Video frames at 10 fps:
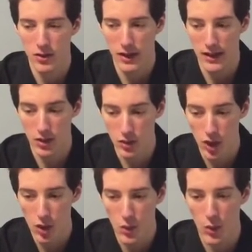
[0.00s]
you
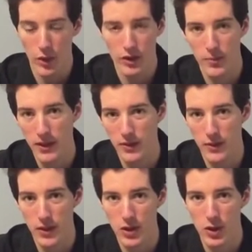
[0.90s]
know what works best
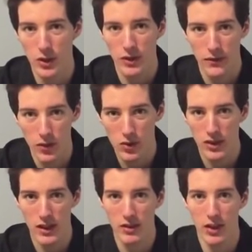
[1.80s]
for you and the foods
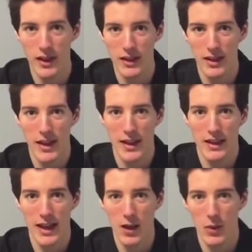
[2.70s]
that you like,
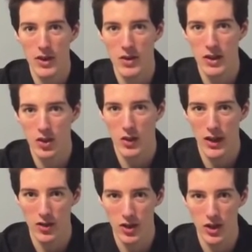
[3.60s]
that way you can
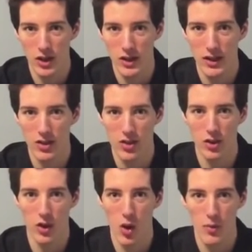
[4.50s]
transition into
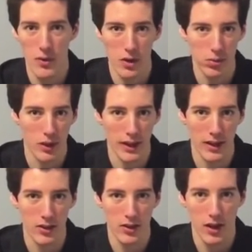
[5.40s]
your own meal
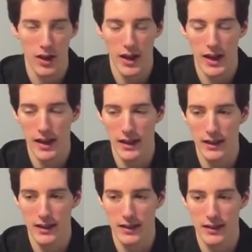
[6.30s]
plans
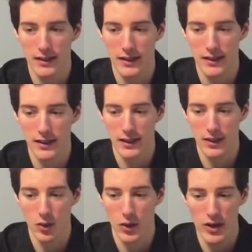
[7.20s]
and
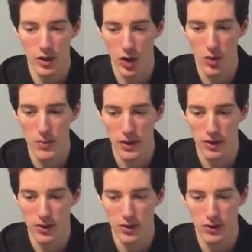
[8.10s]
create your own
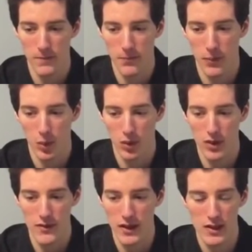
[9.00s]
meals, or
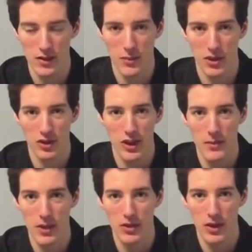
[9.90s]
even eat some of the same
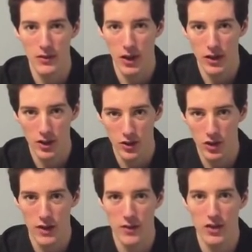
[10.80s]
meals that you've already
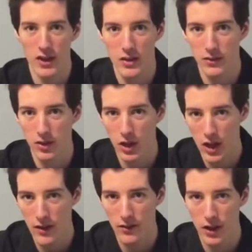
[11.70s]
discovered that you've
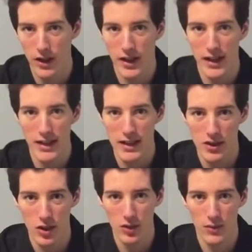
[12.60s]
loved, and
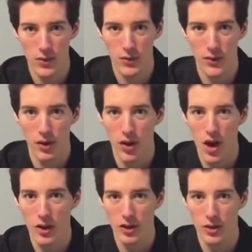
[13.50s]
eat those foods for the
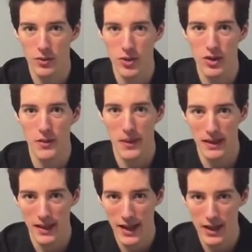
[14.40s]
long term so you can
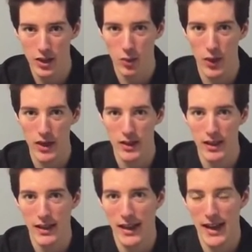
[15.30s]
maintain your weight
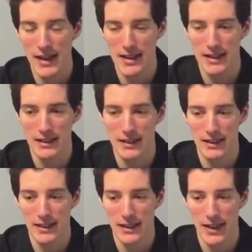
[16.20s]
and
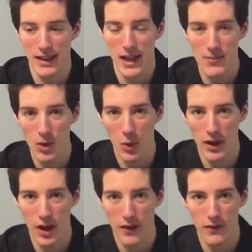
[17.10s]
keep the
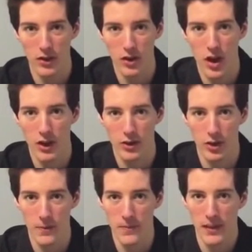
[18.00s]
weight off for the long
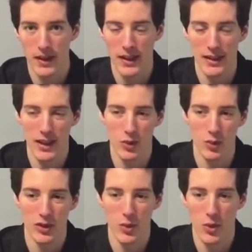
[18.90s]
term. And that's
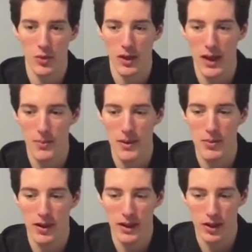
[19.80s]
really where a lot of
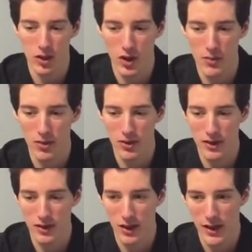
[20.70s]
people get into trouble,
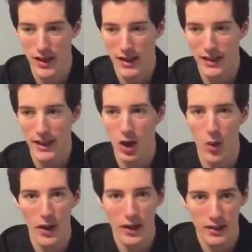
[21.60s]
is they
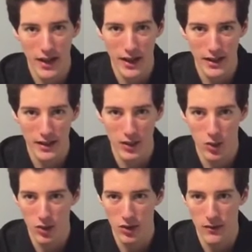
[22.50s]
go on a diet
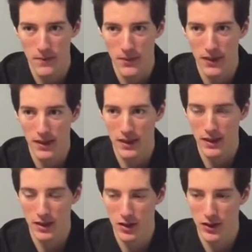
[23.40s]
or they
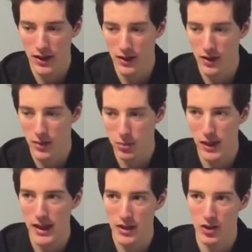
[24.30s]
think they're on a
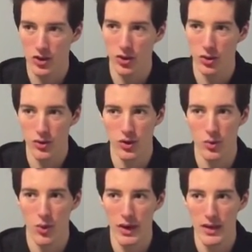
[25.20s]
plan just to lose
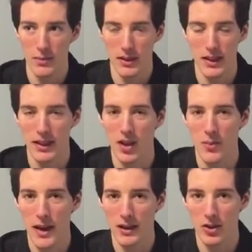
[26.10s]
some weight, but then they go
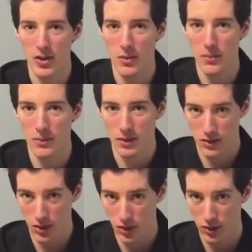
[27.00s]
back to
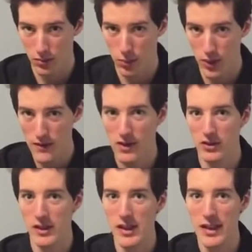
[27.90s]
their
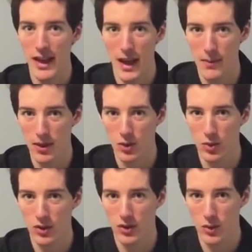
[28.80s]
previous eating habits,
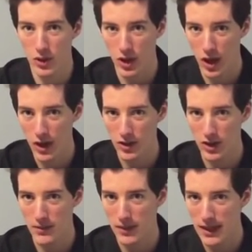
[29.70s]
which cause
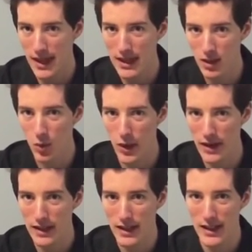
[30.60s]
them to gain the
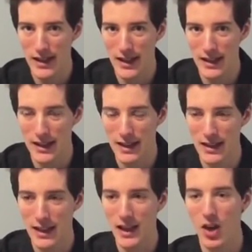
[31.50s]
weight, and then
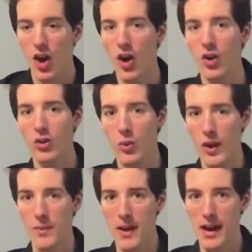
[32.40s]
they gain all the
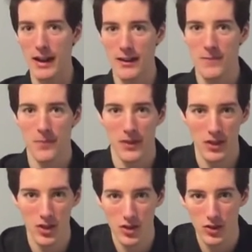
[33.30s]
weight back.
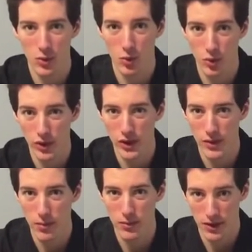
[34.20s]
This is
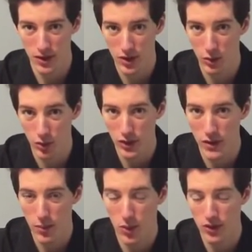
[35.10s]
a really
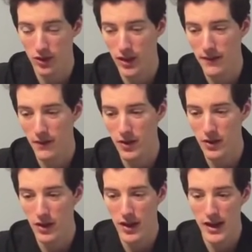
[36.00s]
important step for you,